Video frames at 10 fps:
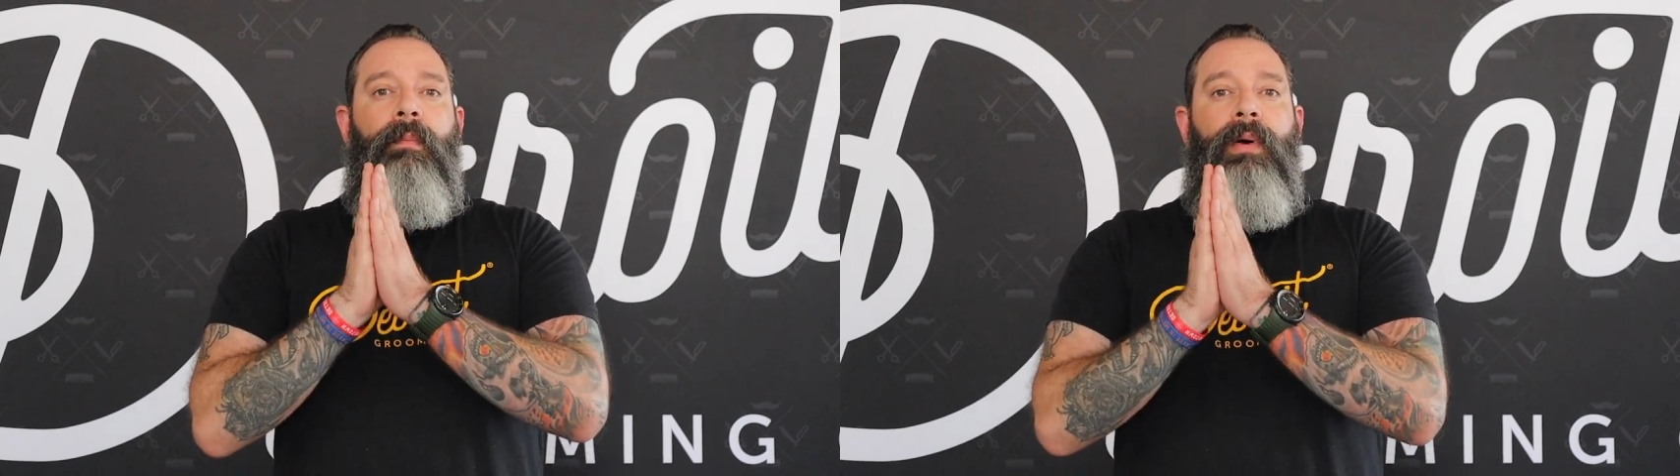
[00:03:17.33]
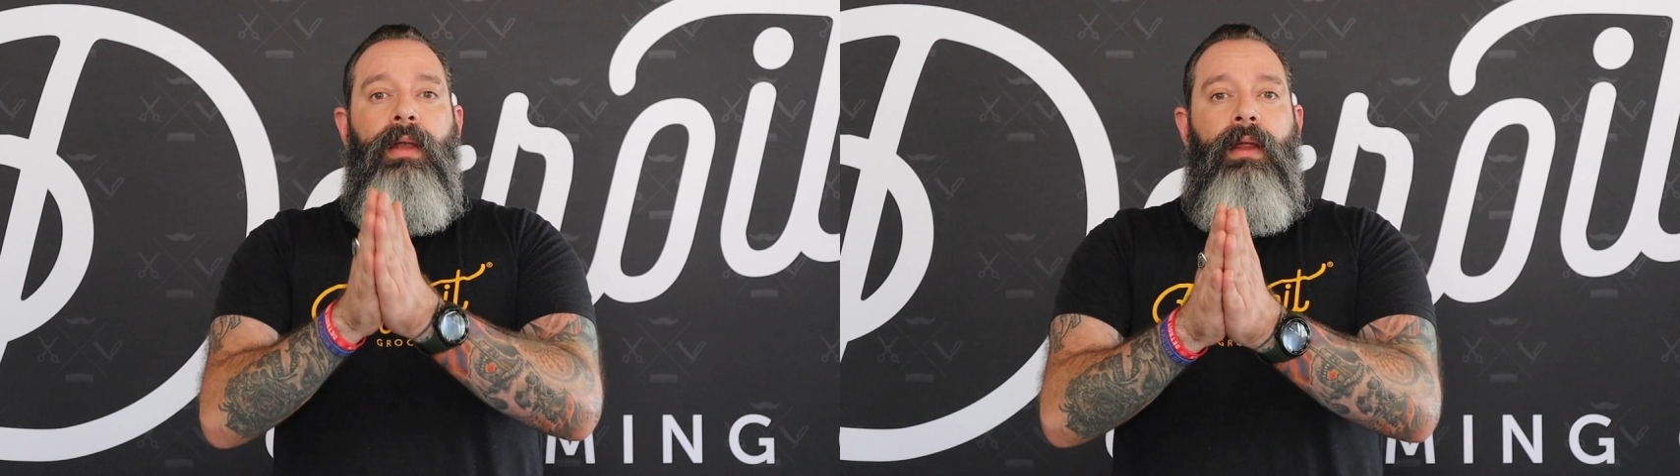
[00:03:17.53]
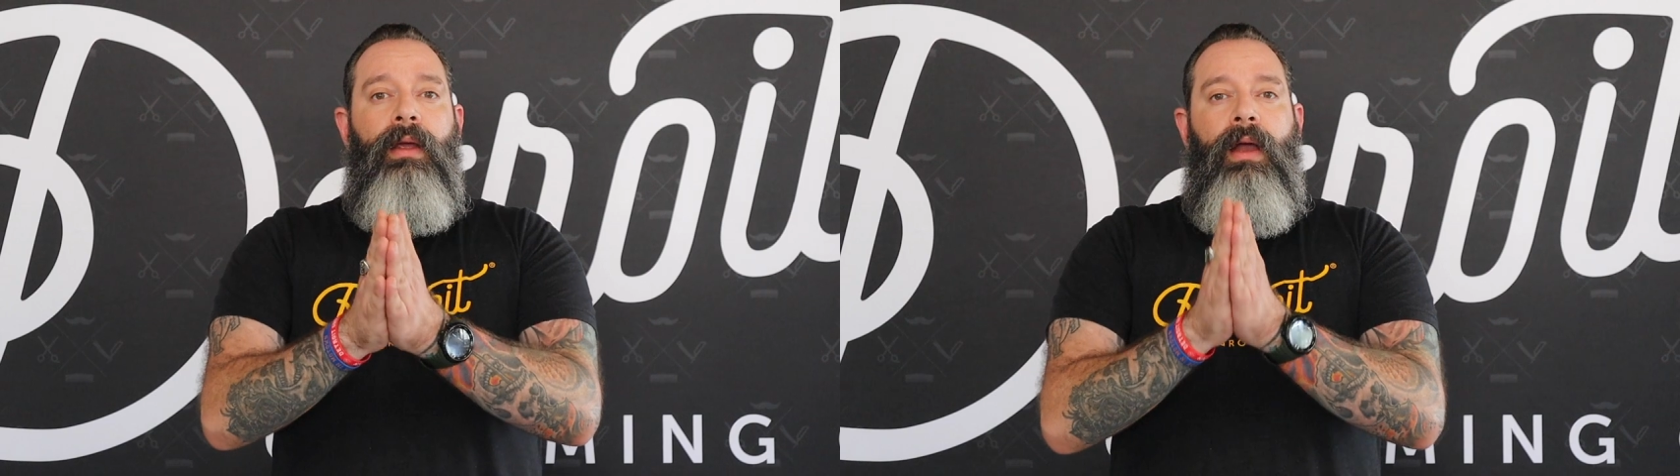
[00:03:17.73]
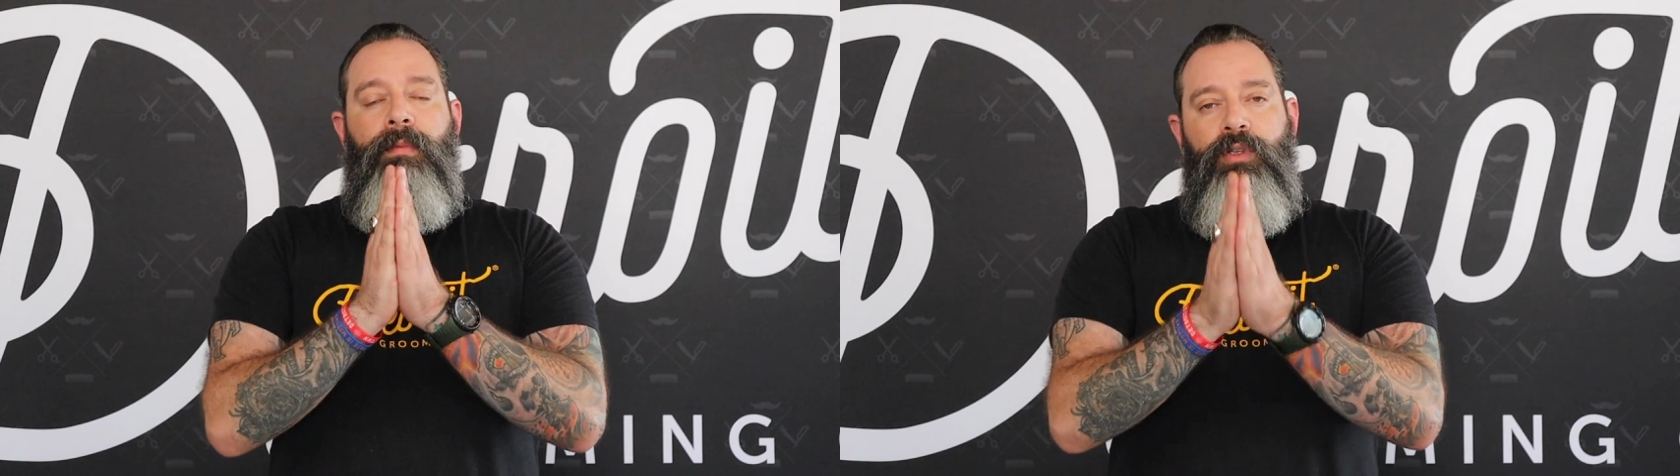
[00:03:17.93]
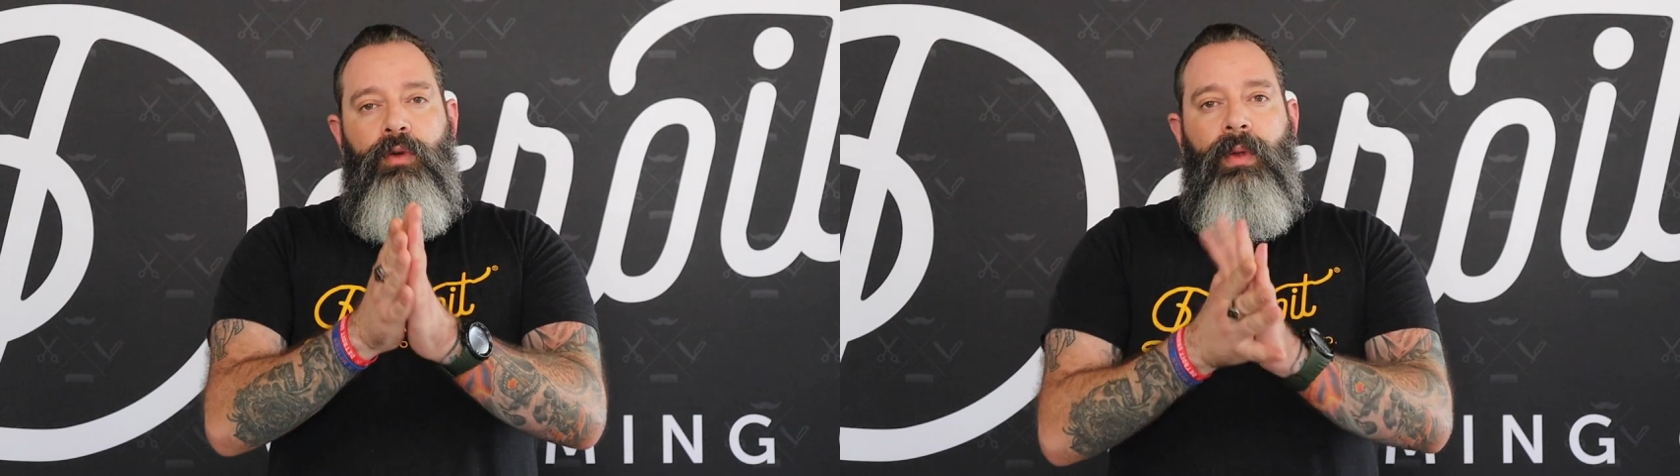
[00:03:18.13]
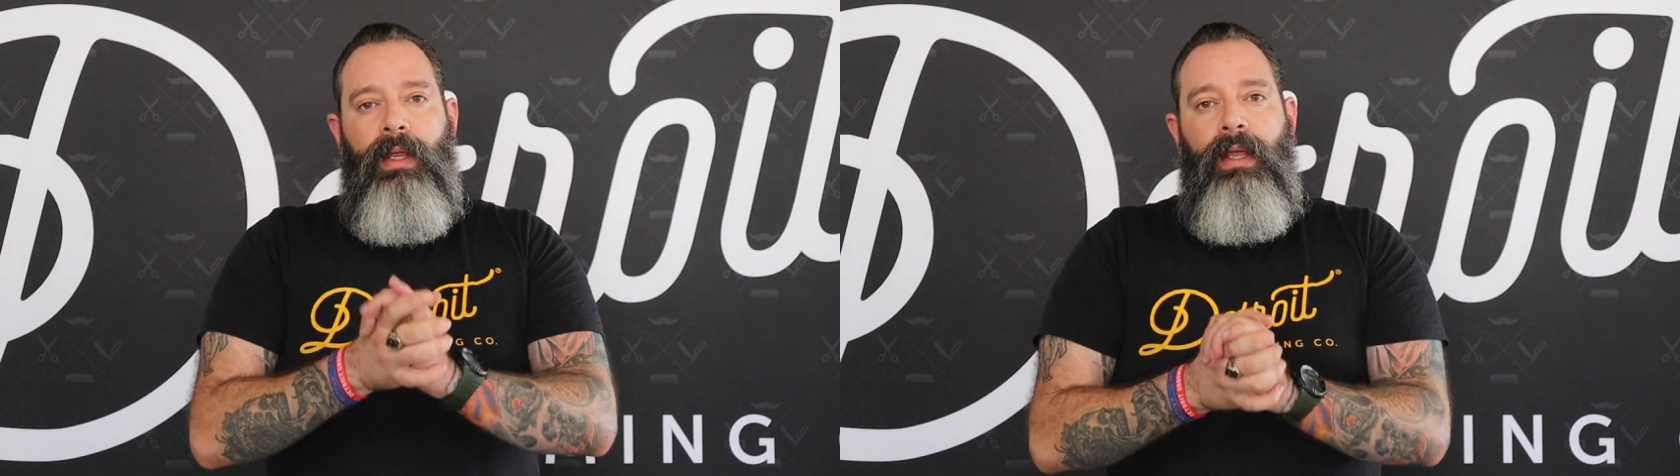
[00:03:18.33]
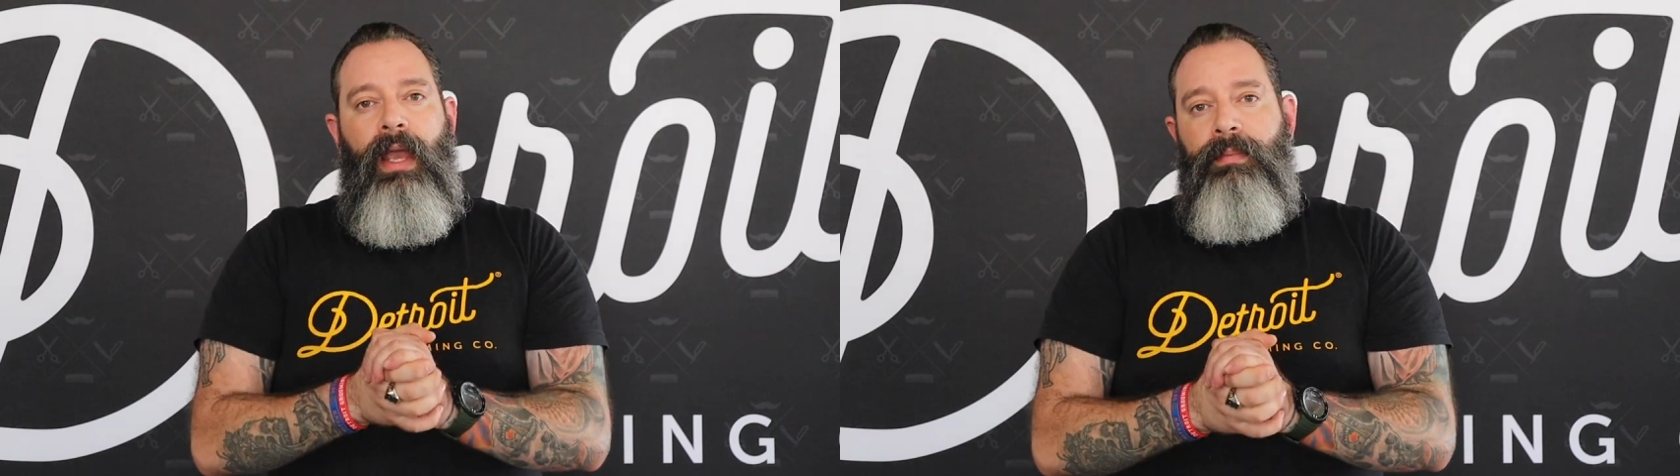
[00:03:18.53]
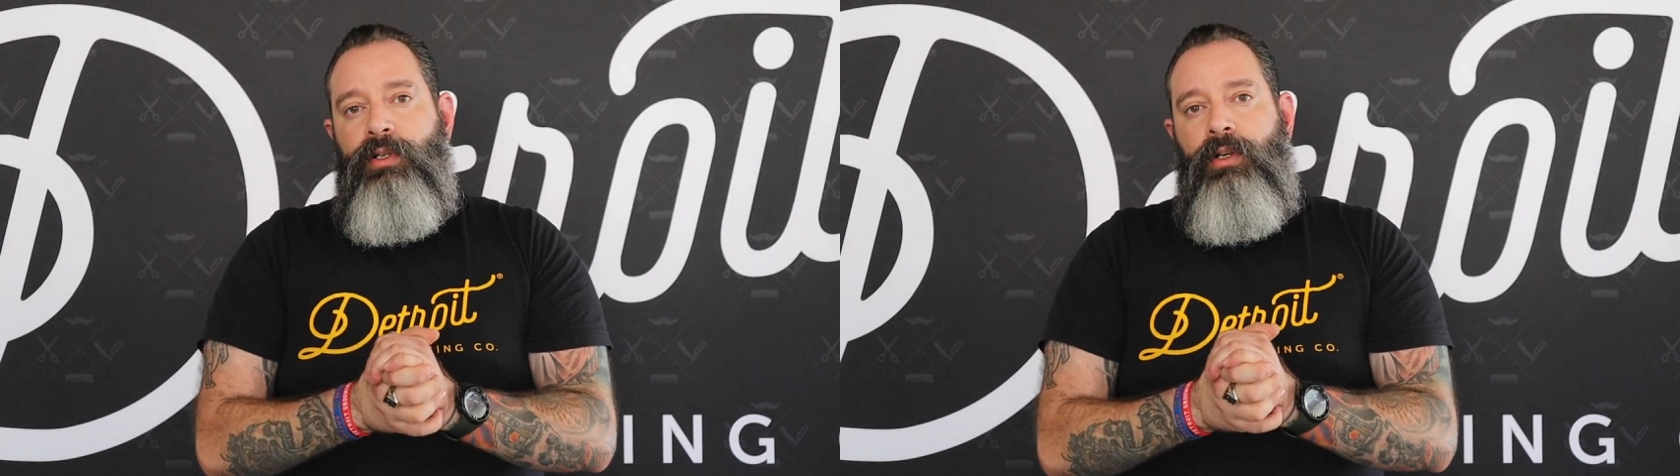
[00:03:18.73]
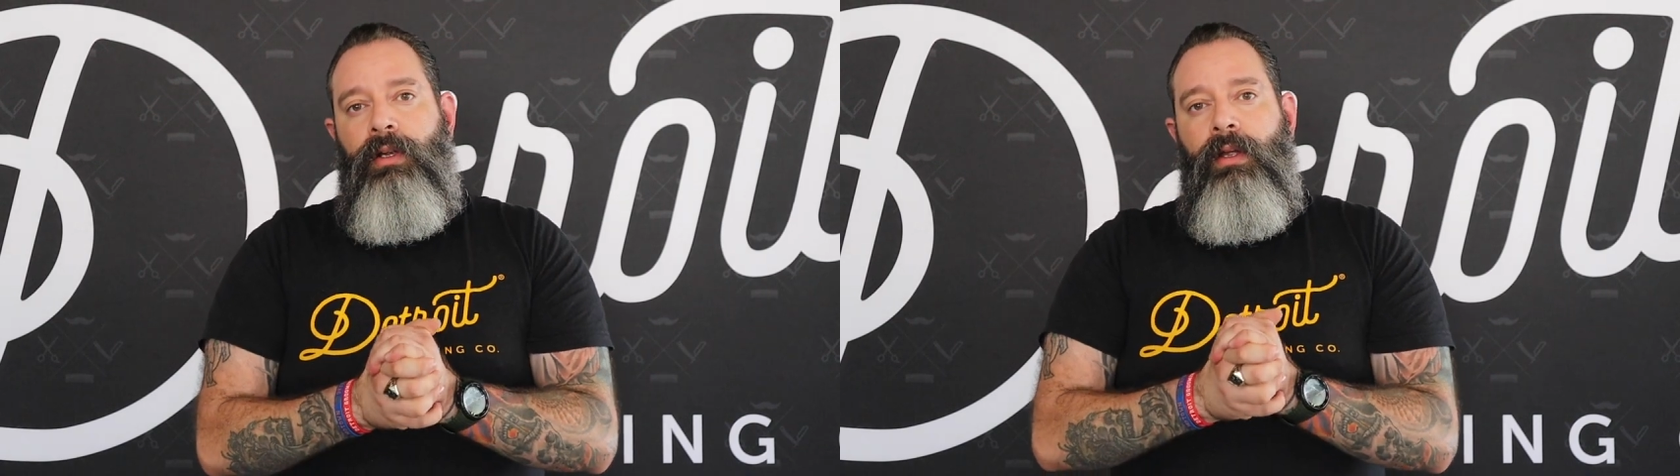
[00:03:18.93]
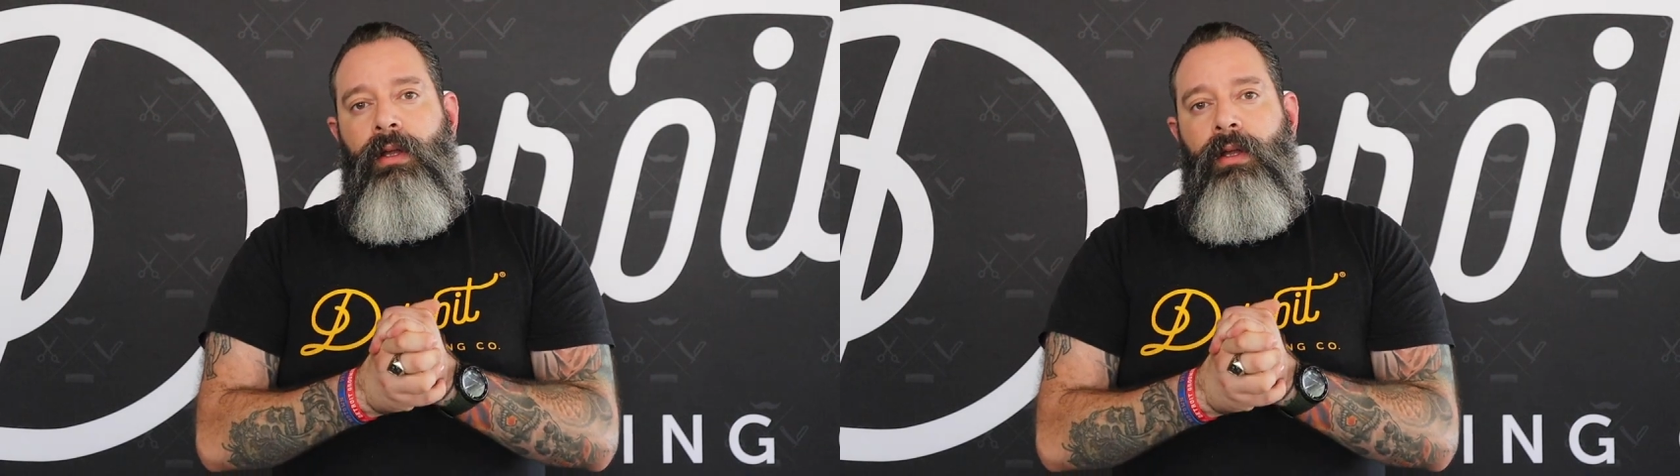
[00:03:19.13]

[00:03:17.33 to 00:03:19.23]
but I'm sure we can capture